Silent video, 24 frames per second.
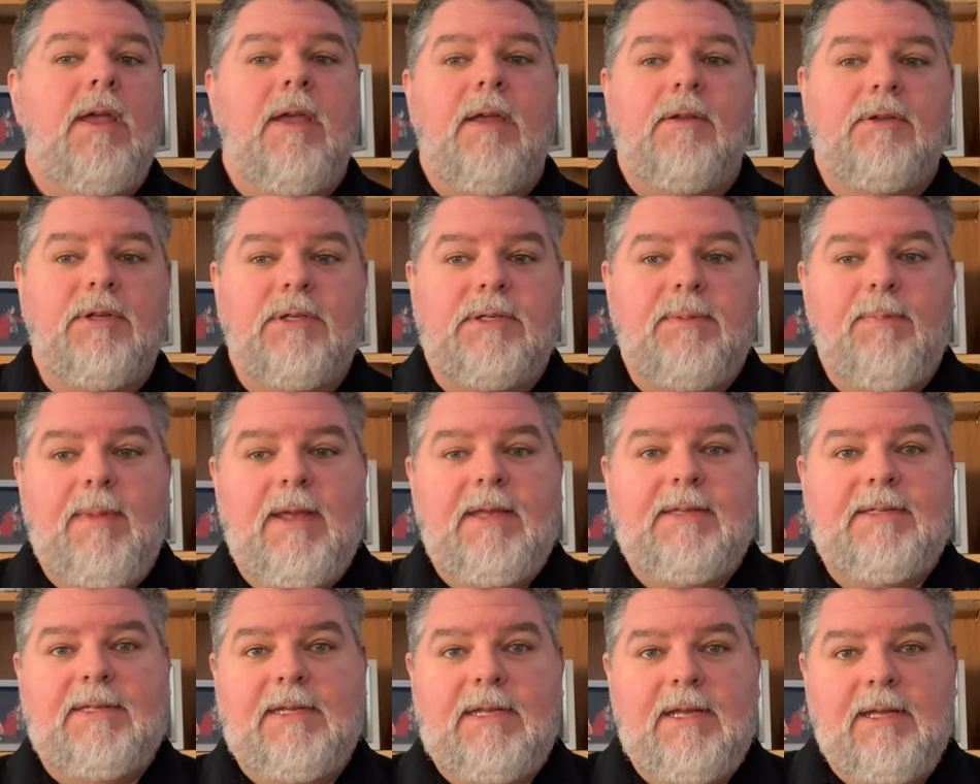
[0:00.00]
it just
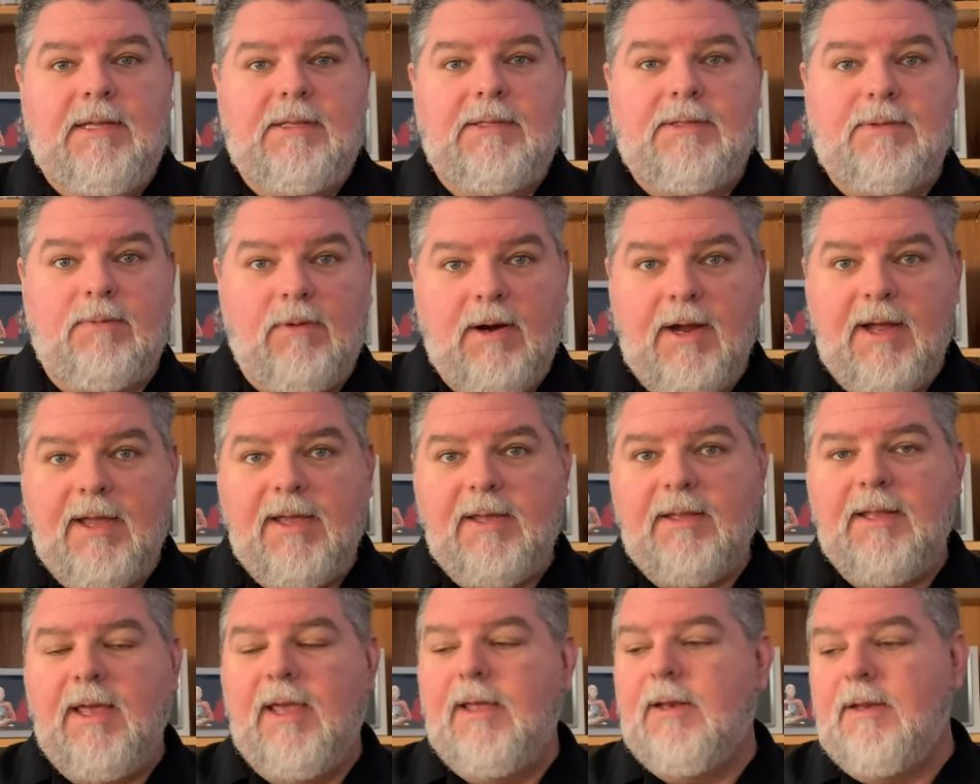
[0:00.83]
makes sense,
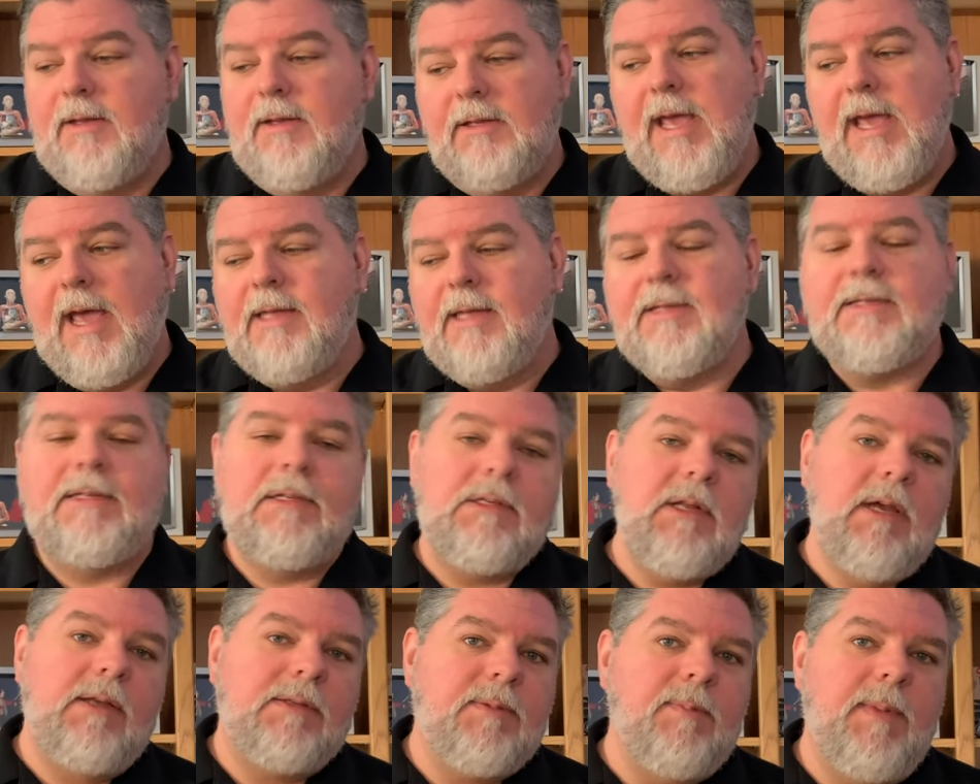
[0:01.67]
right? And yes,
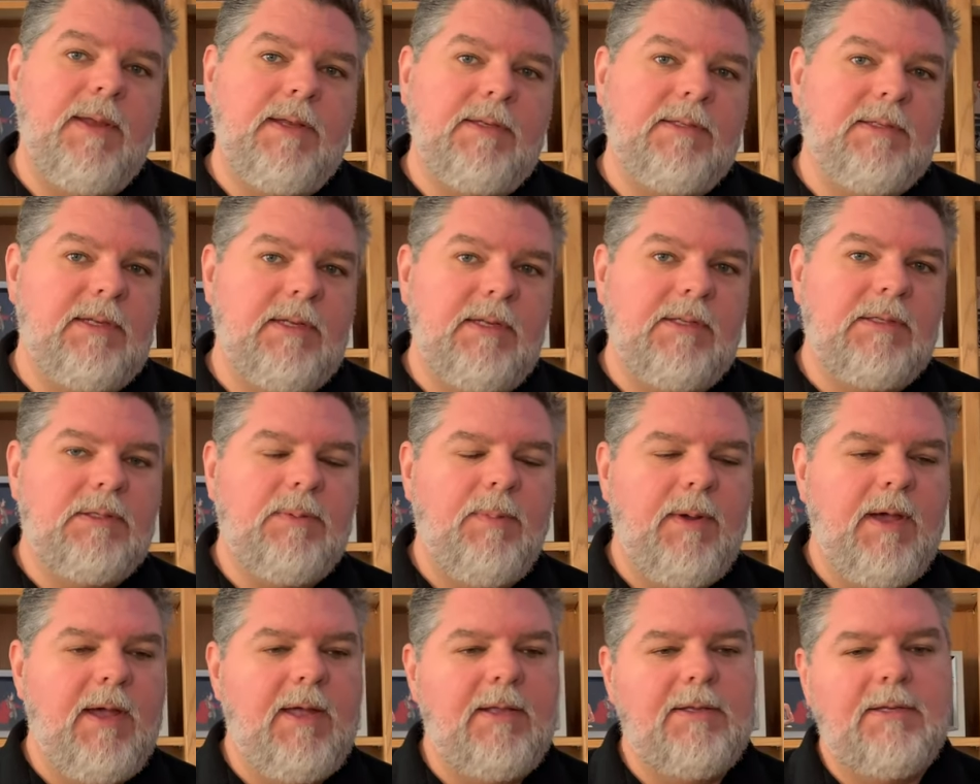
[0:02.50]
it does make sense.
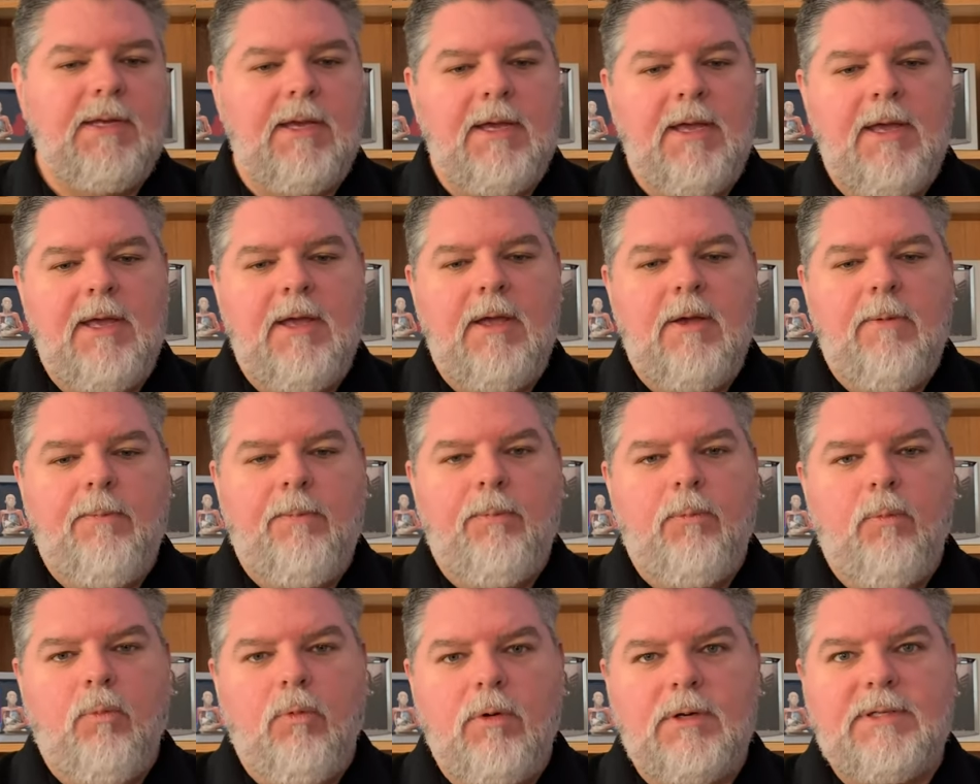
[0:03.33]
But
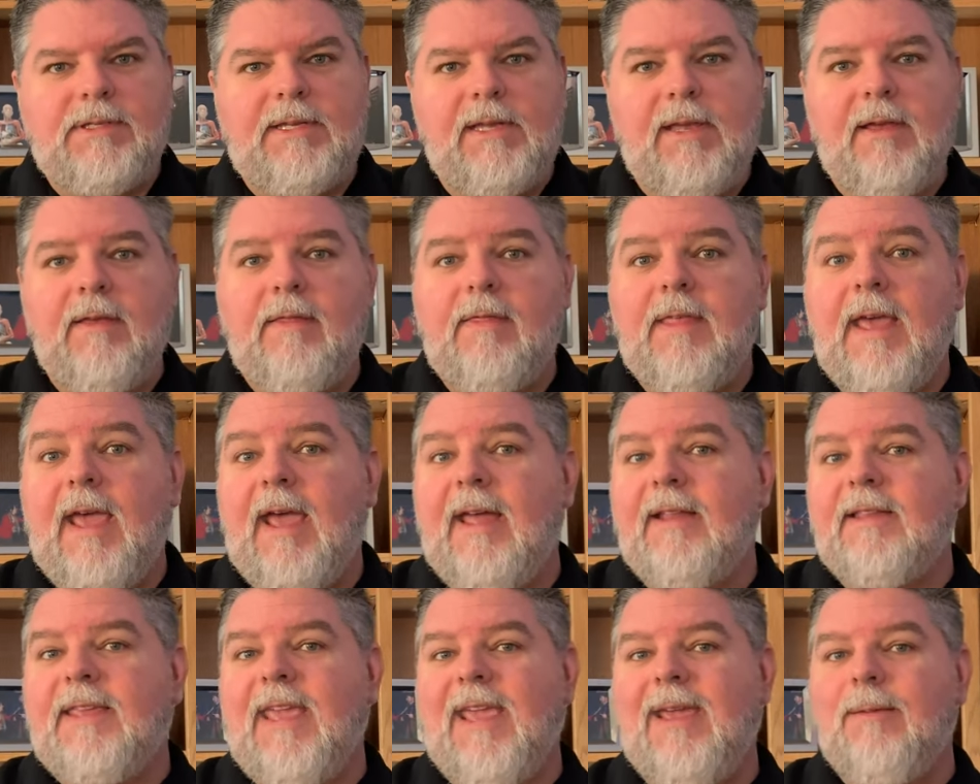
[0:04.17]
we're seeing
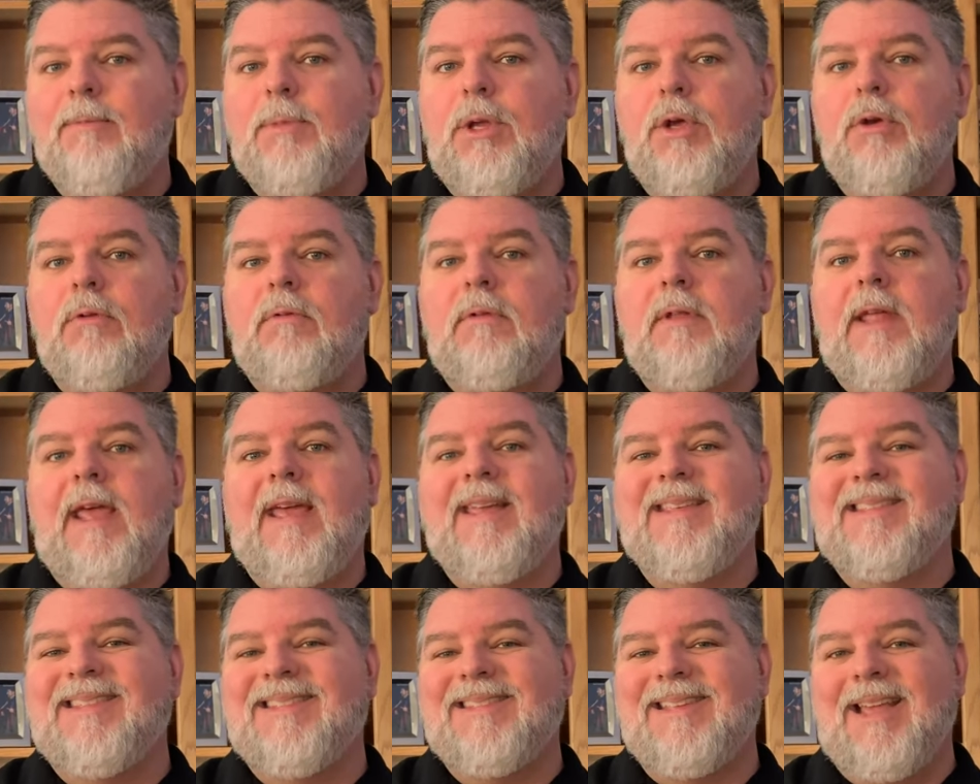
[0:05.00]
that Cam Newton
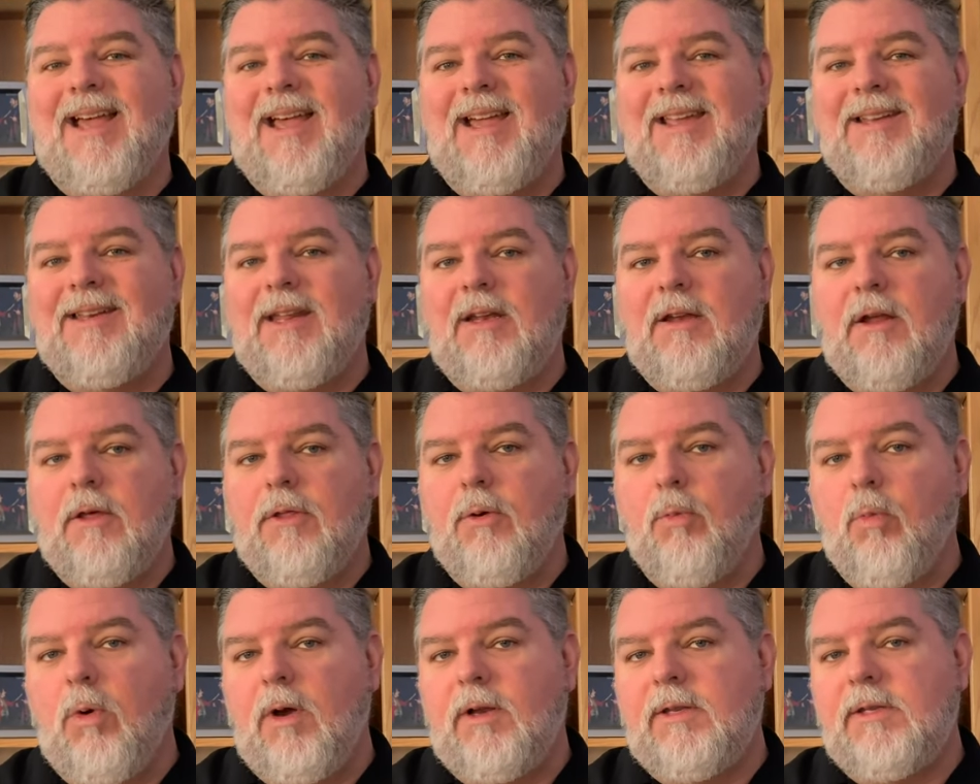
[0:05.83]
has signed
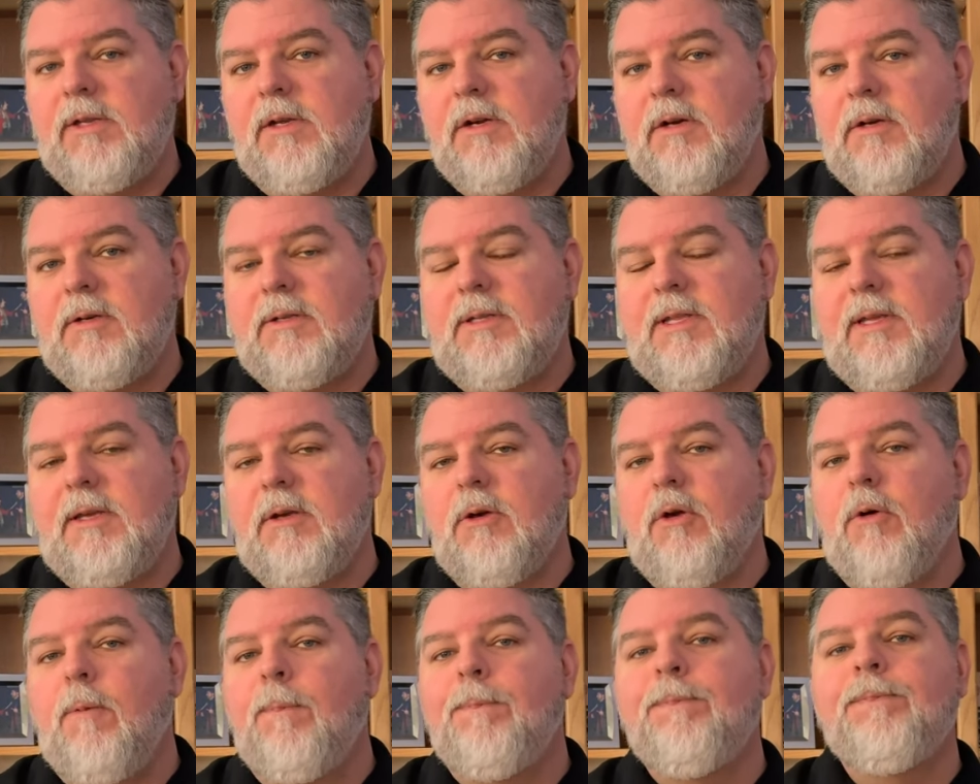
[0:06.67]
another one-year
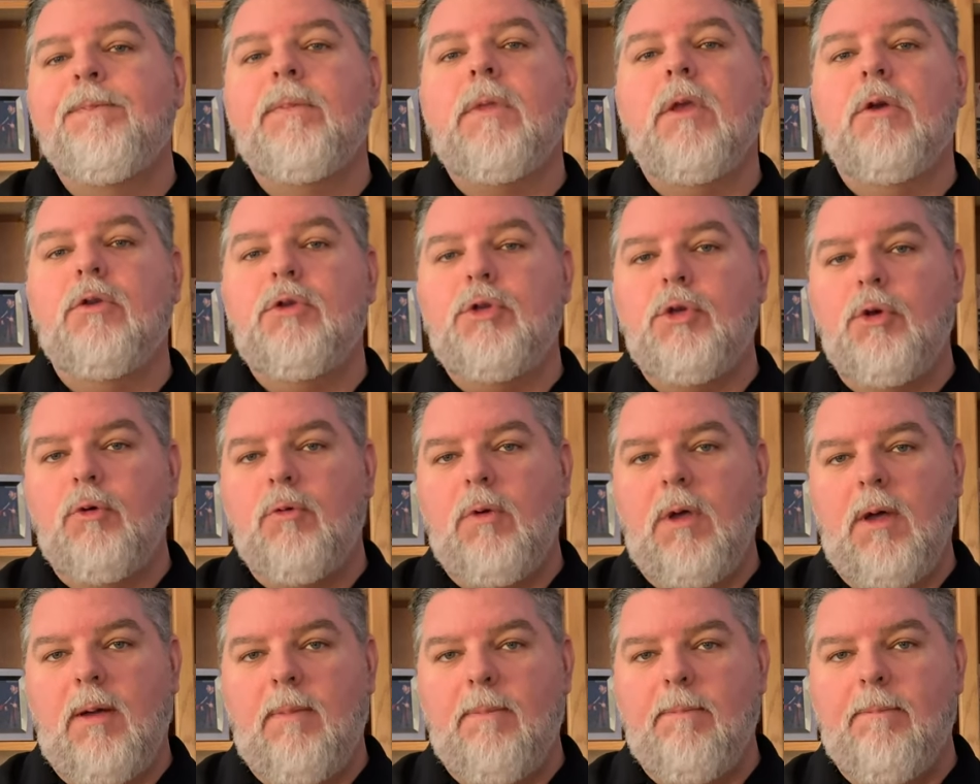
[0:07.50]
deal to
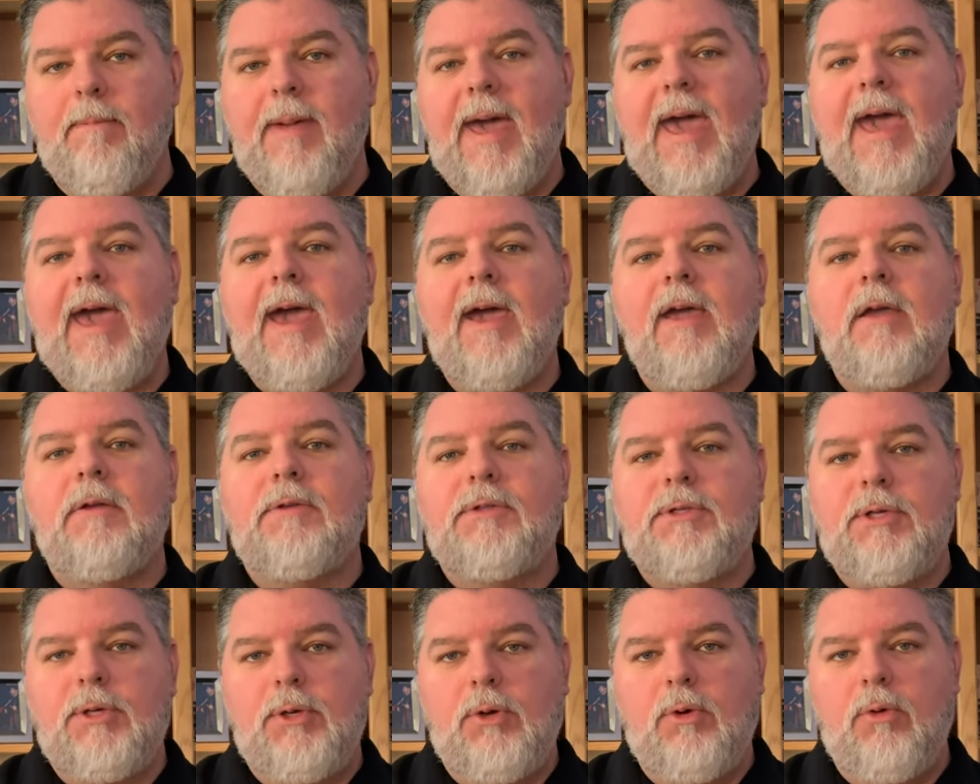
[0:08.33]
come back
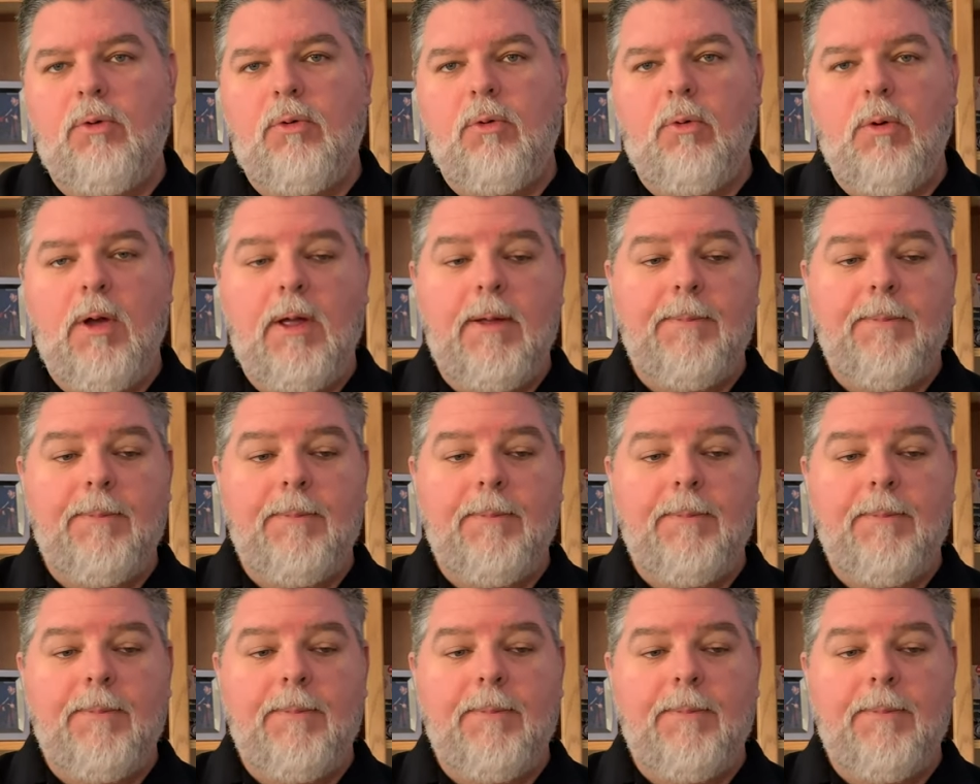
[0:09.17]
to